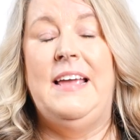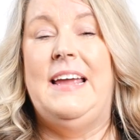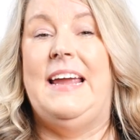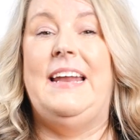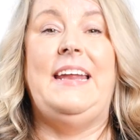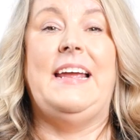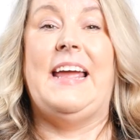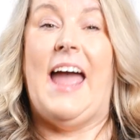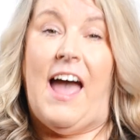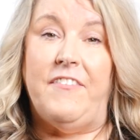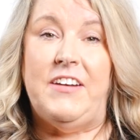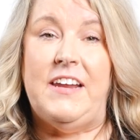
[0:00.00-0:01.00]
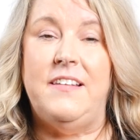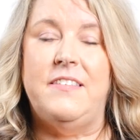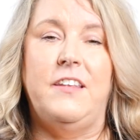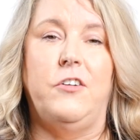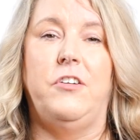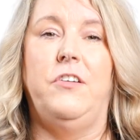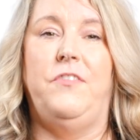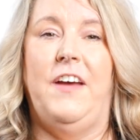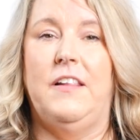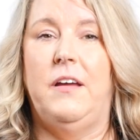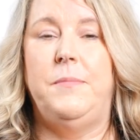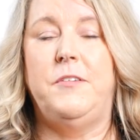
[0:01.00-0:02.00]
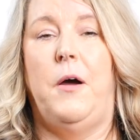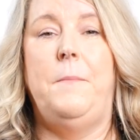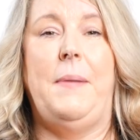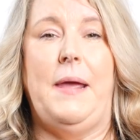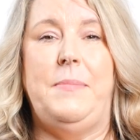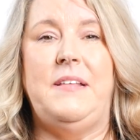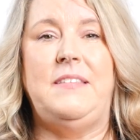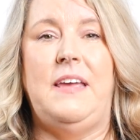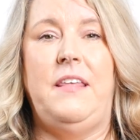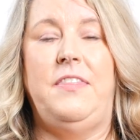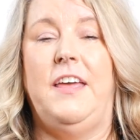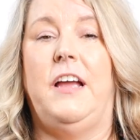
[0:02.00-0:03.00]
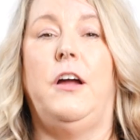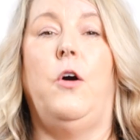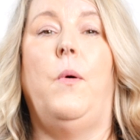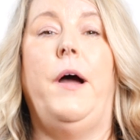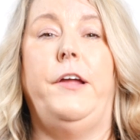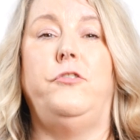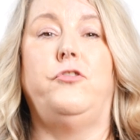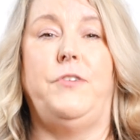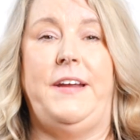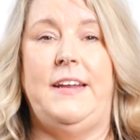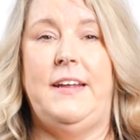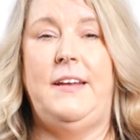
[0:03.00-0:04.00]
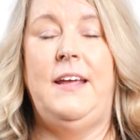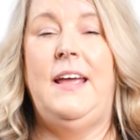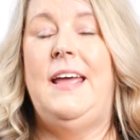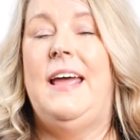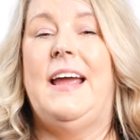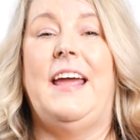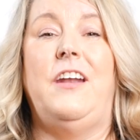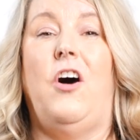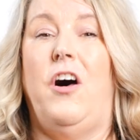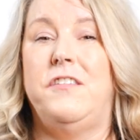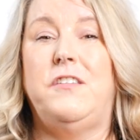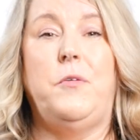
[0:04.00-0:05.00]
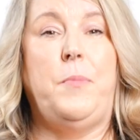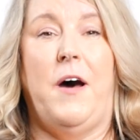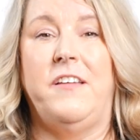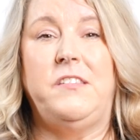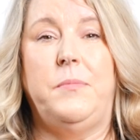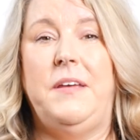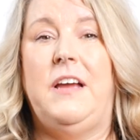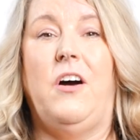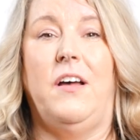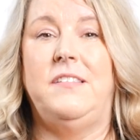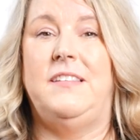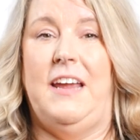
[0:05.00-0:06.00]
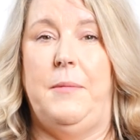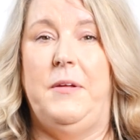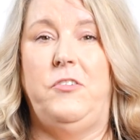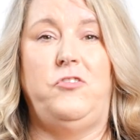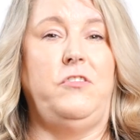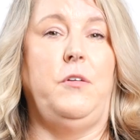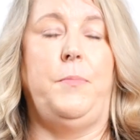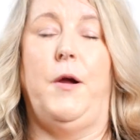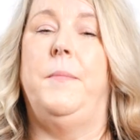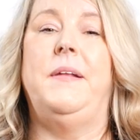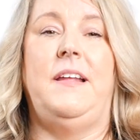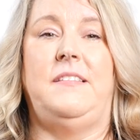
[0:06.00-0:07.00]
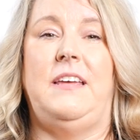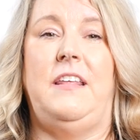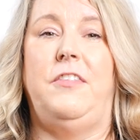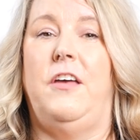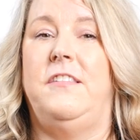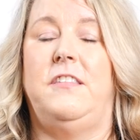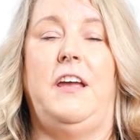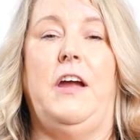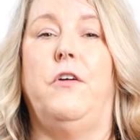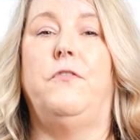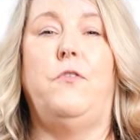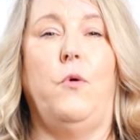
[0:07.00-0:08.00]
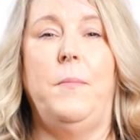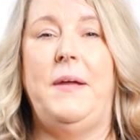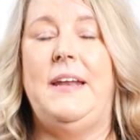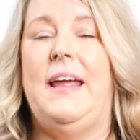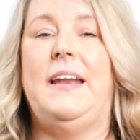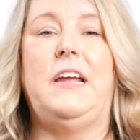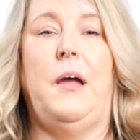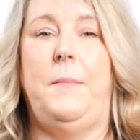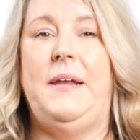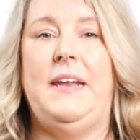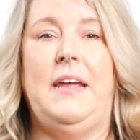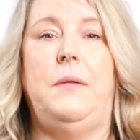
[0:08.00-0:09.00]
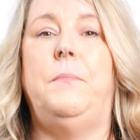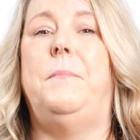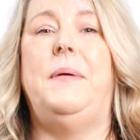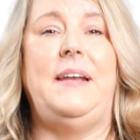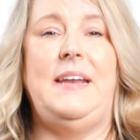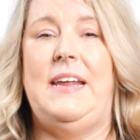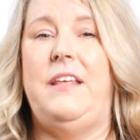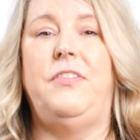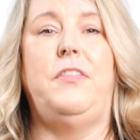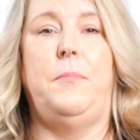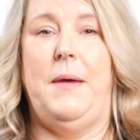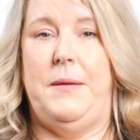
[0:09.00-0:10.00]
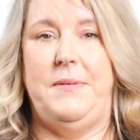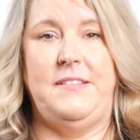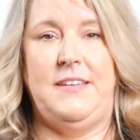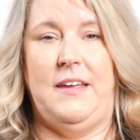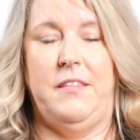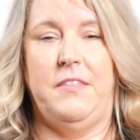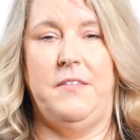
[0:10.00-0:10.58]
Any cavities that are developed on baby teeth that go untreated can also possibly cause damage to the permanent teeth as they are forming and coming in beneath the baby teeth.